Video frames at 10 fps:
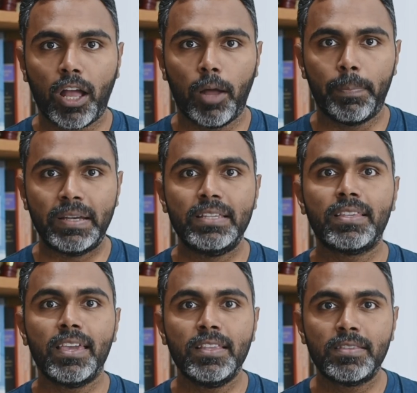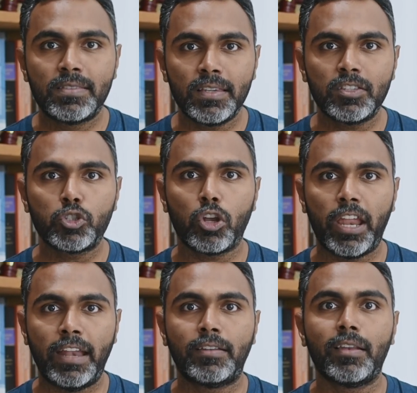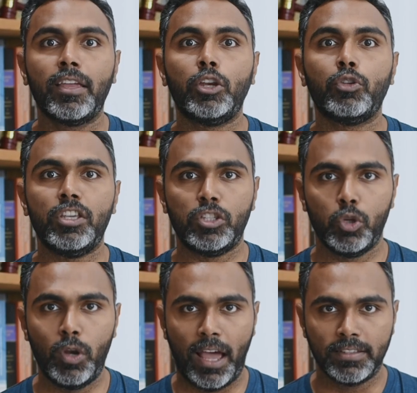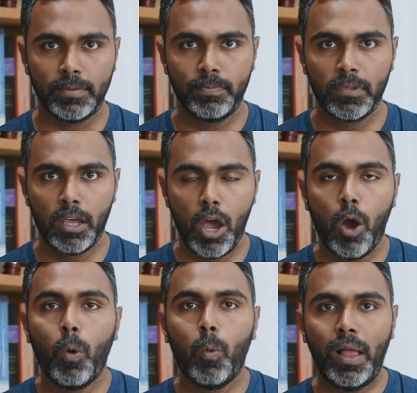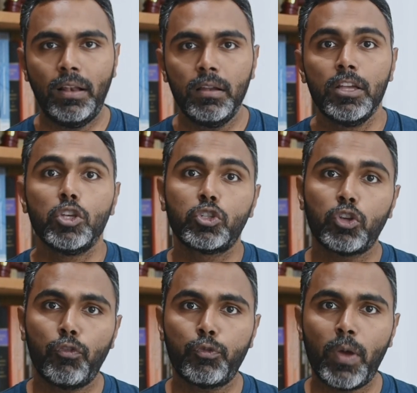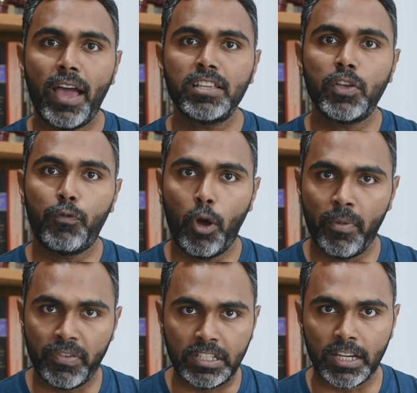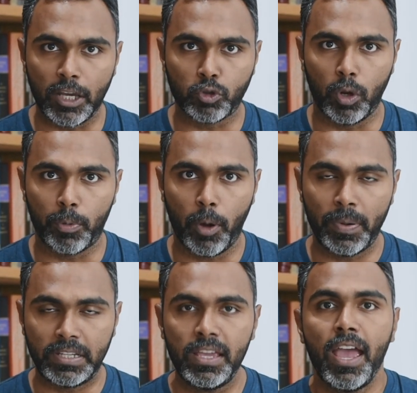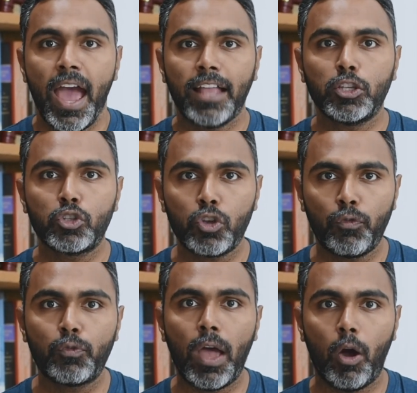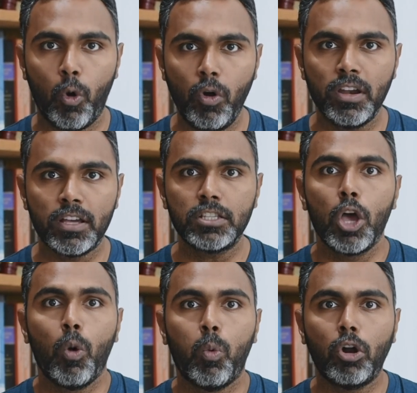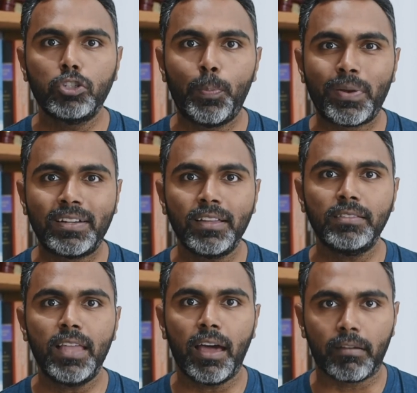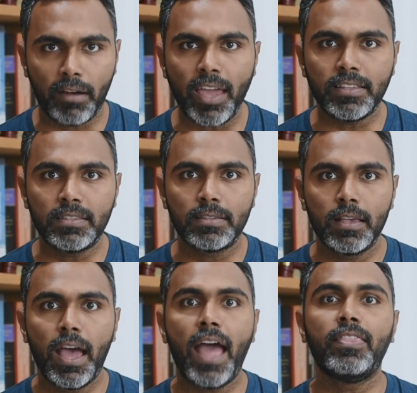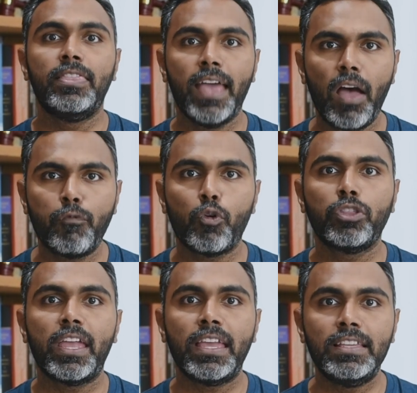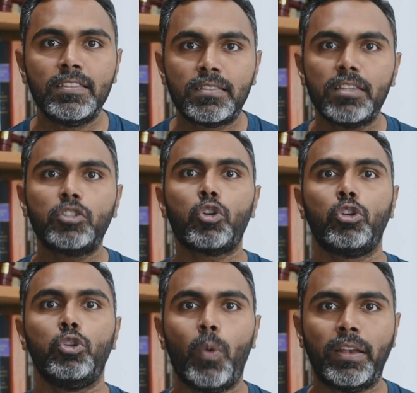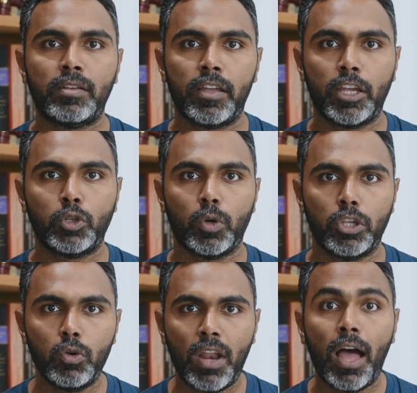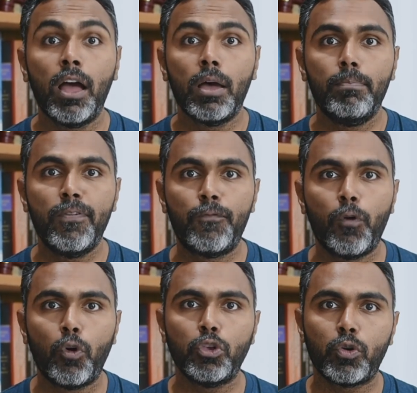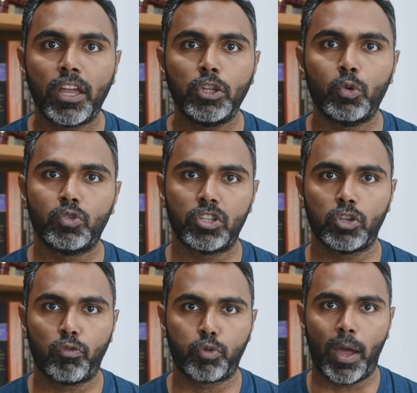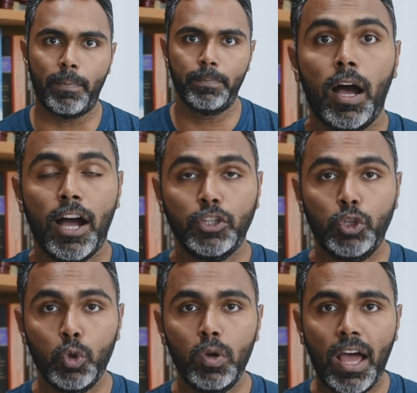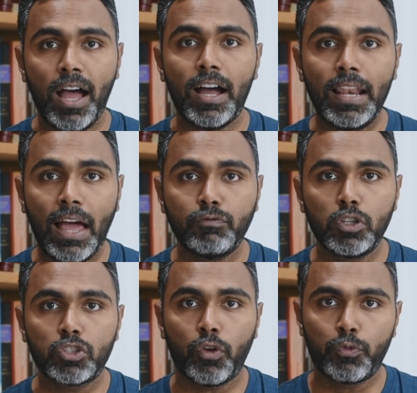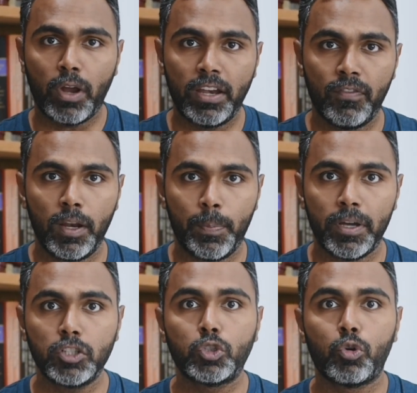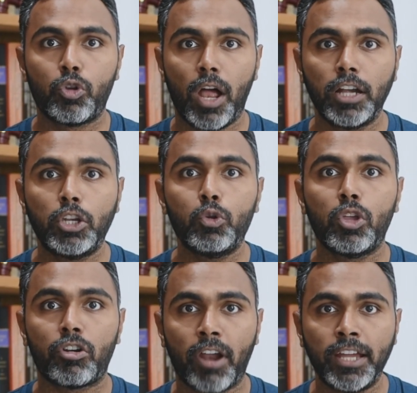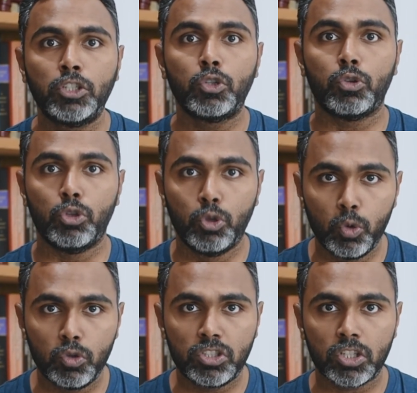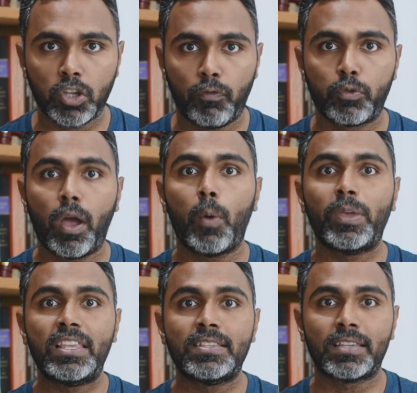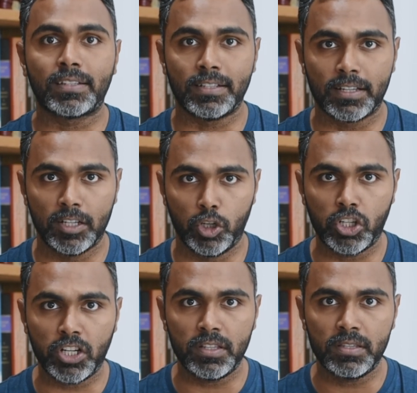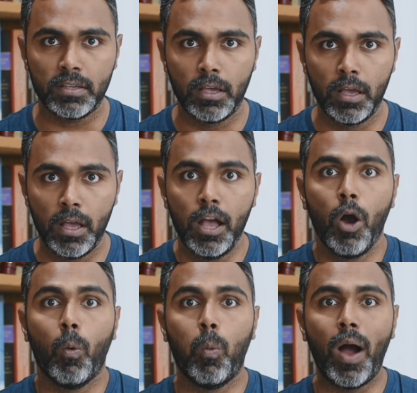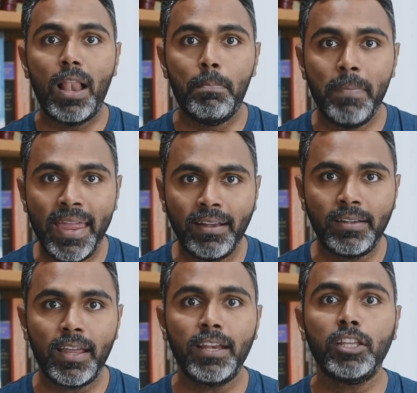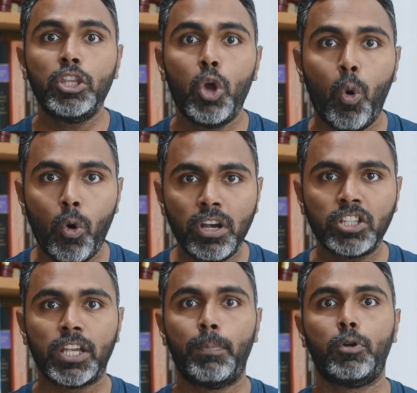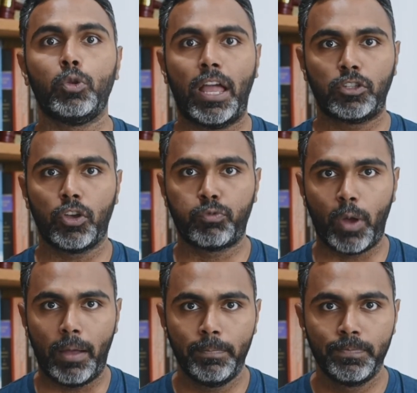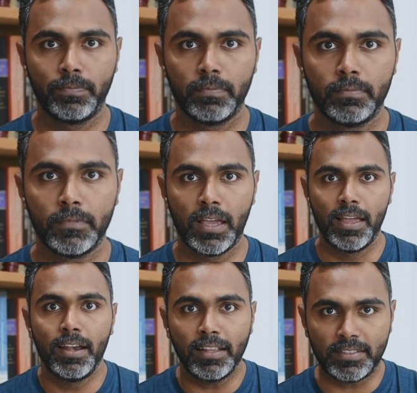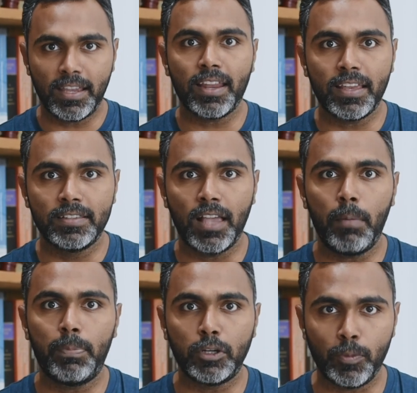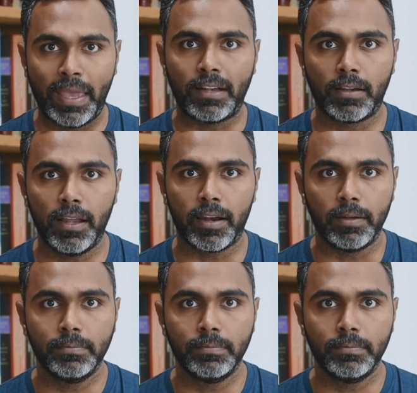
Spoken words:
companies insist on entering into these EULAs? Well, software is a form of intellectual property and the software owners want to protect their rights, and therefore they insist on you entering into a EULA before you can use the software. A EULA allows the software developers to grant you the right to use the software within certain conditions while maintaining the ownership to that software. Let's take an example to make it clearer.